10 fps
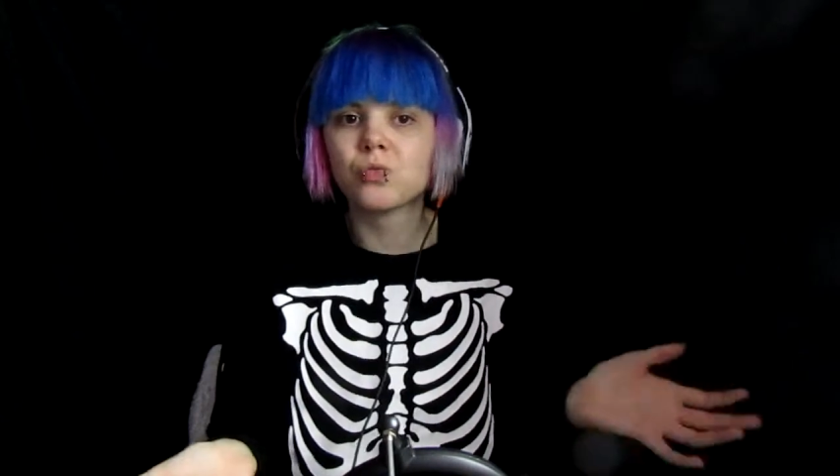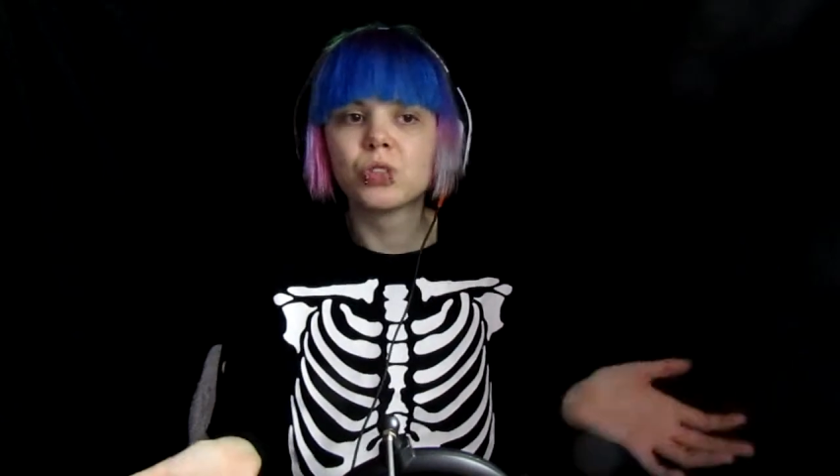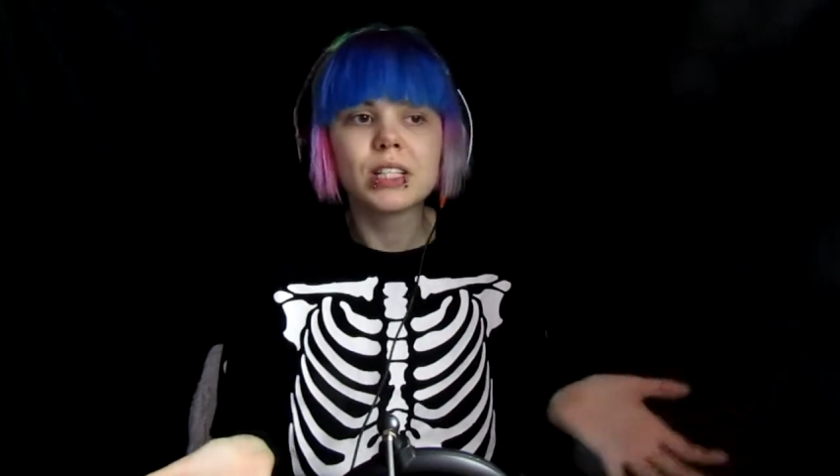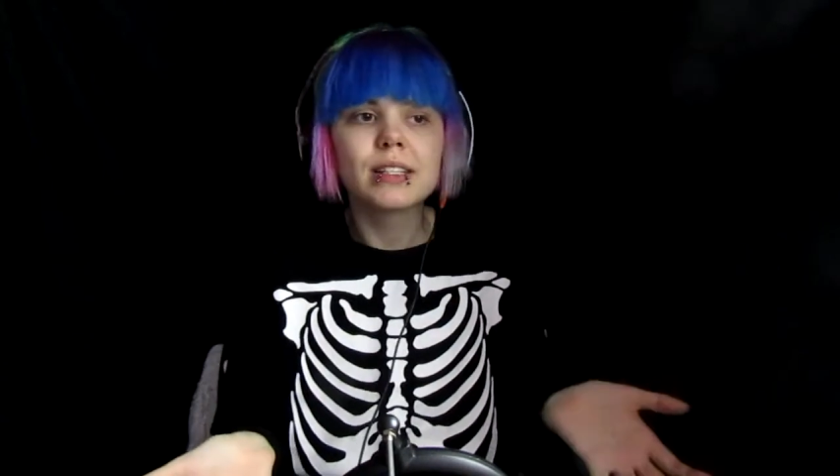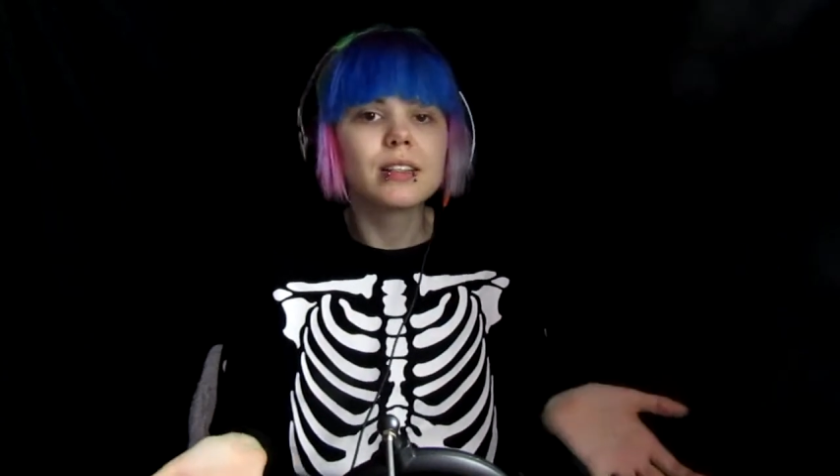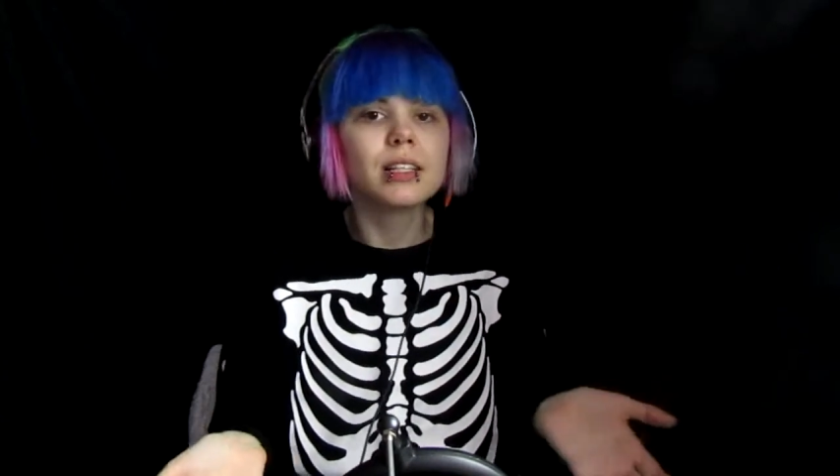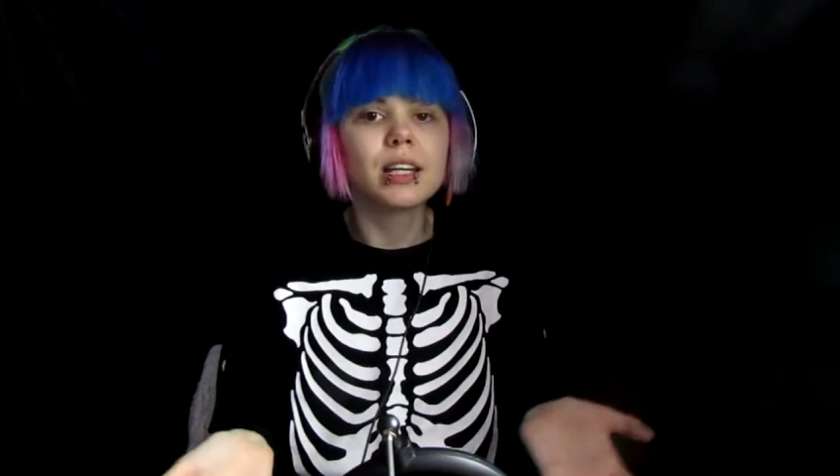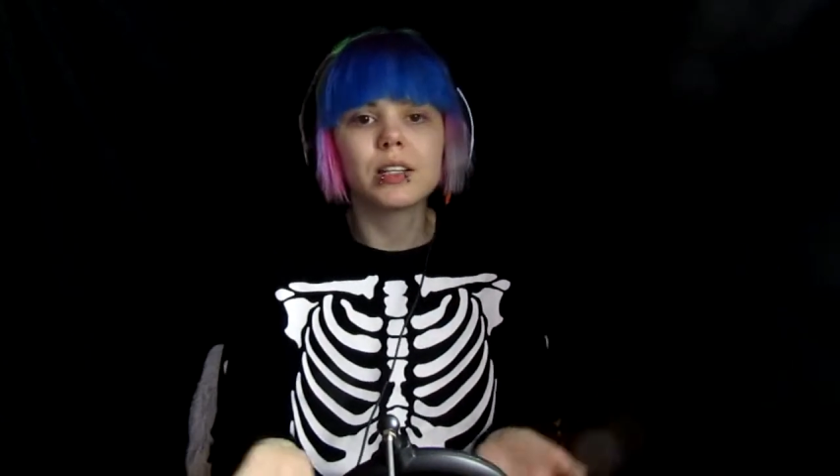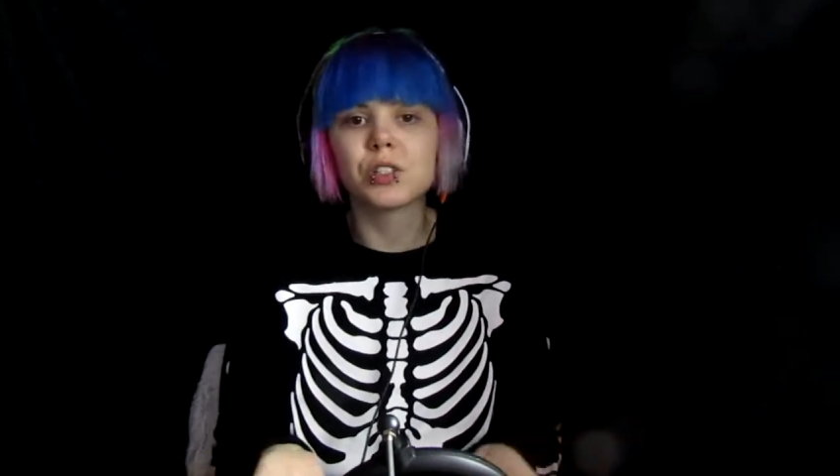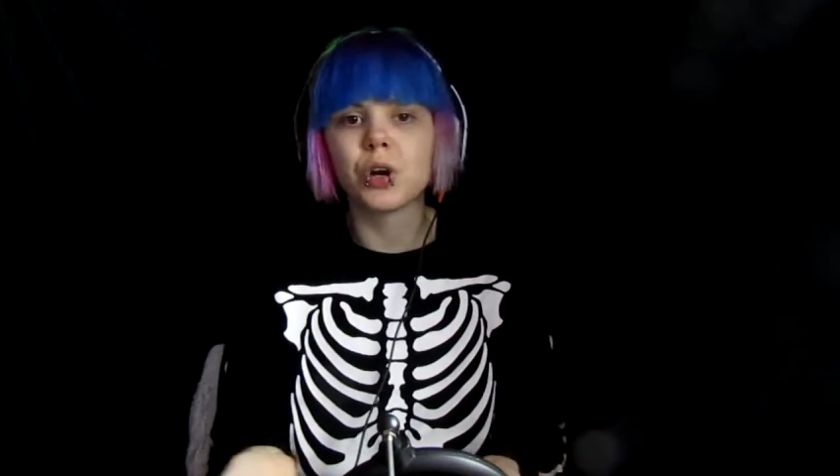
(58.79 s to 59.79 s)
Recently,
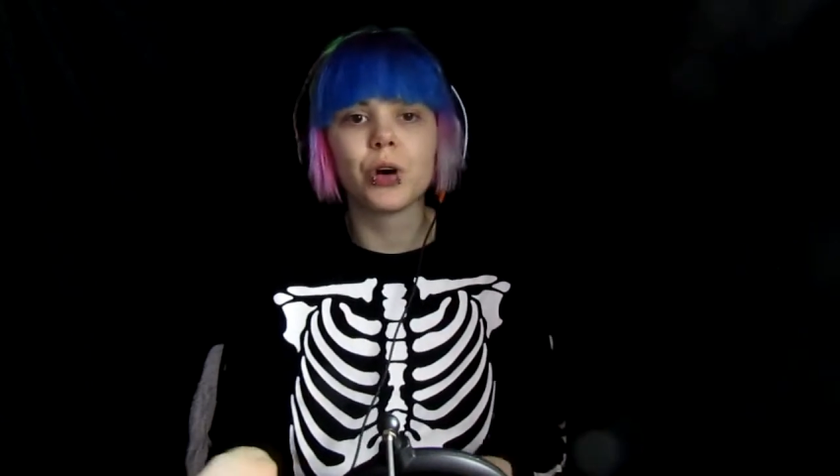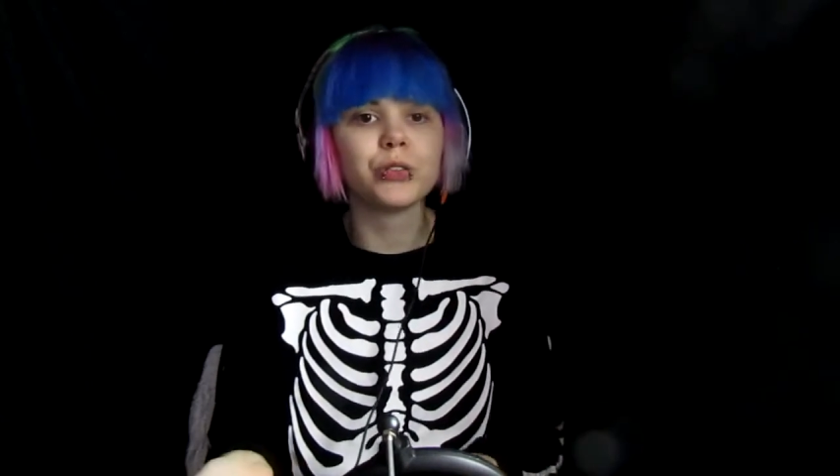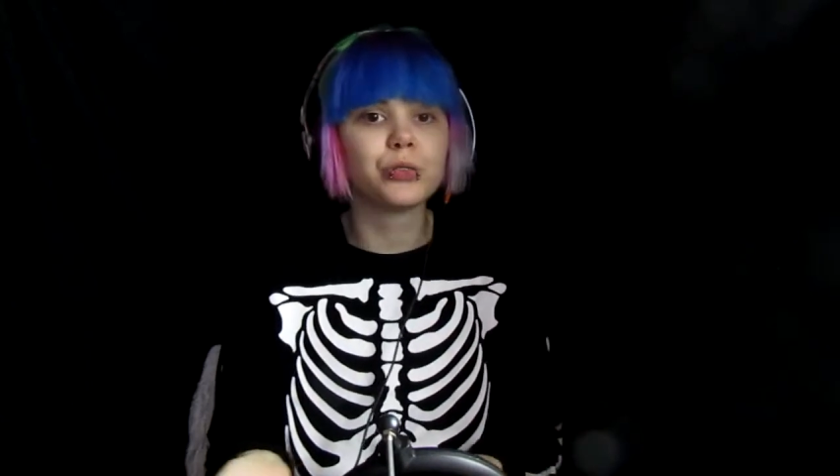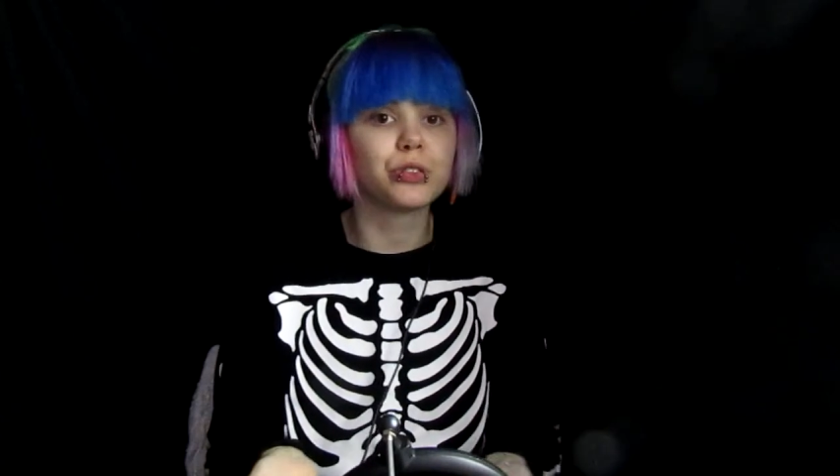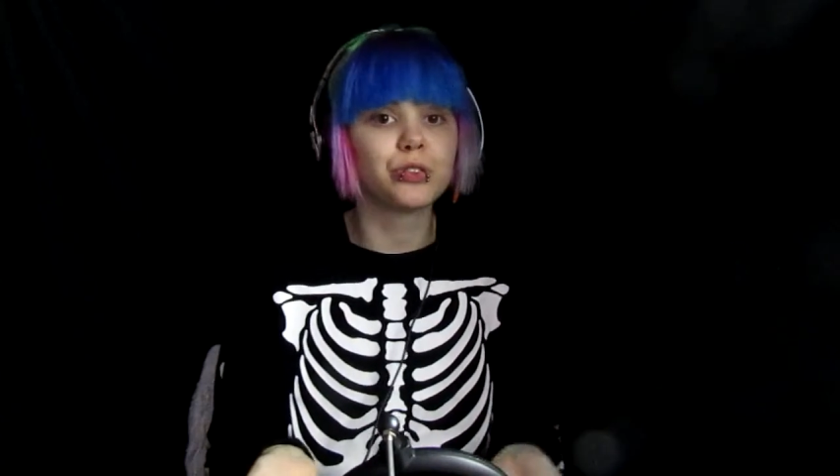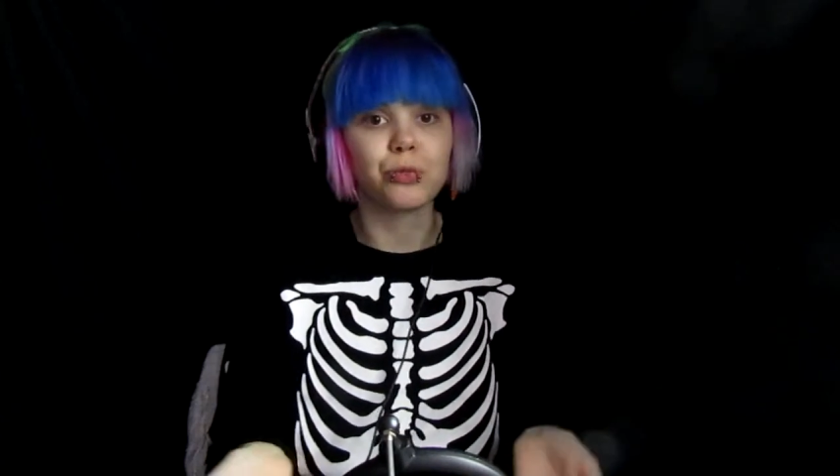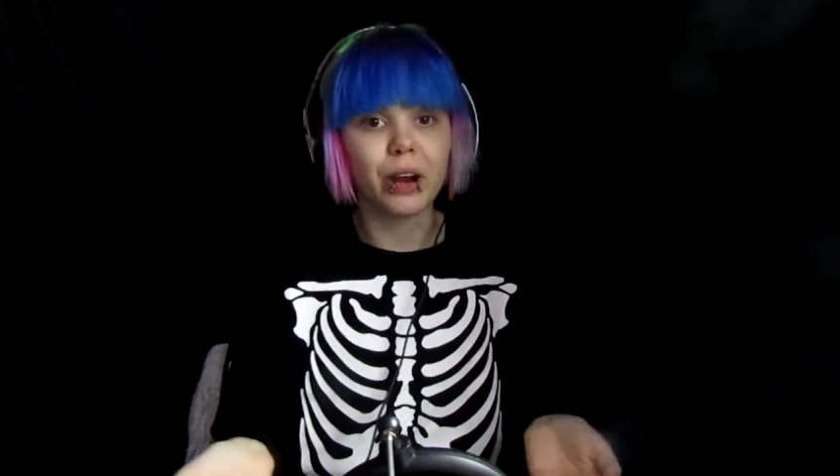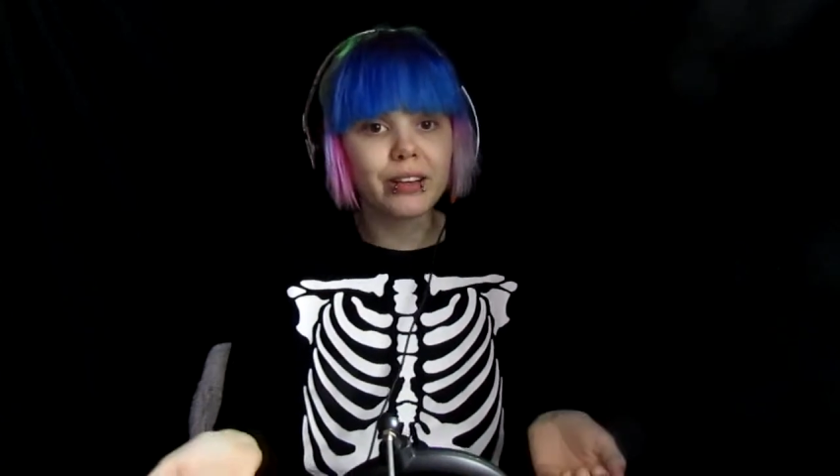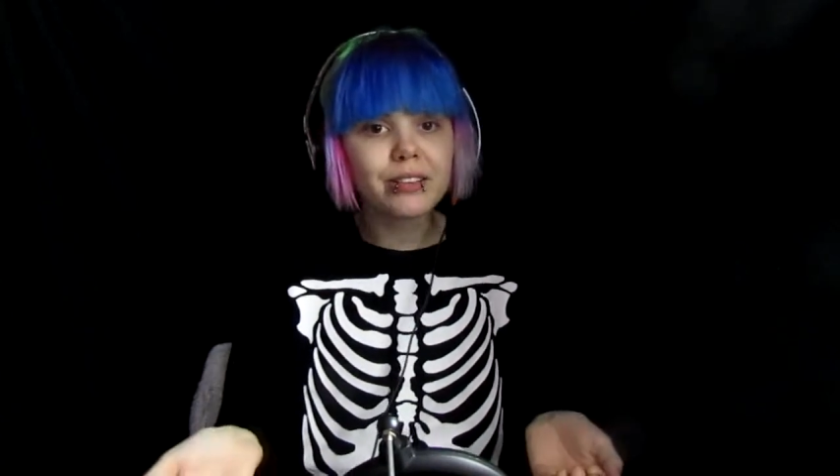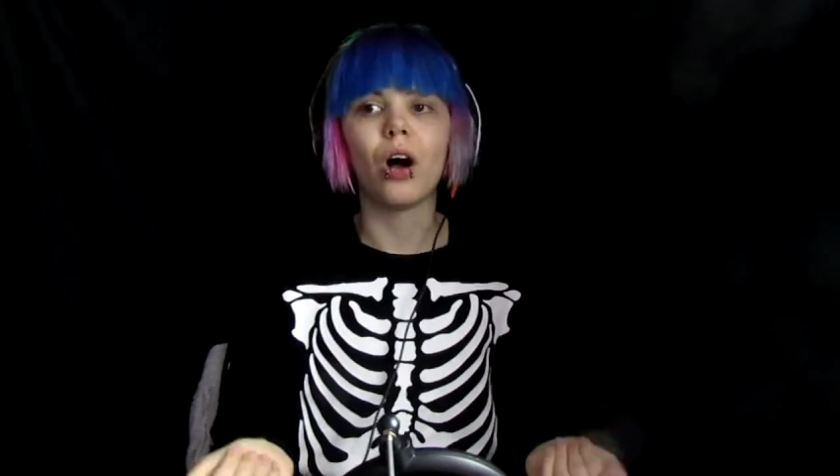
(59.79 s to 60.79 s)
it has turned into a trend